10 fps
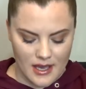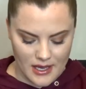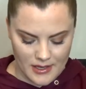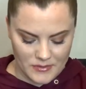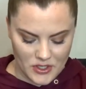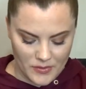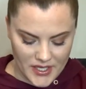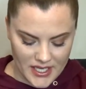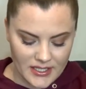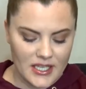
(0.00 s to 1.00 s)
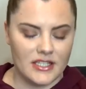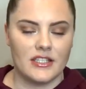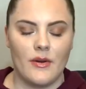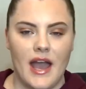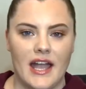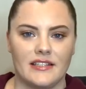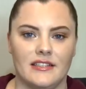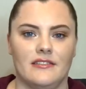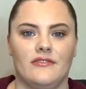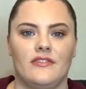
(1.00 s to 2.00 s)
Um, so because he's so
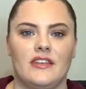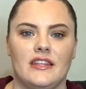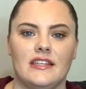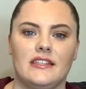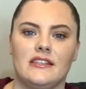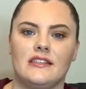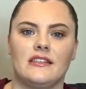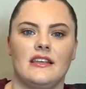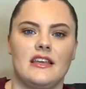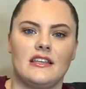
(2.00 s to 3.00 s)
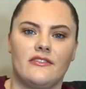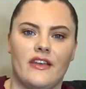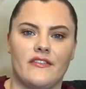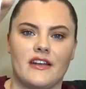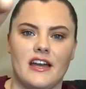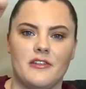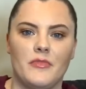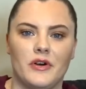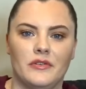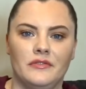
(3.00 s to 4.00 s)
active, this is his favorite kind of
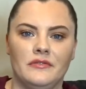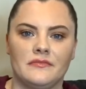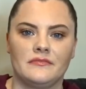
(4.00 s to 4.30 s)
bone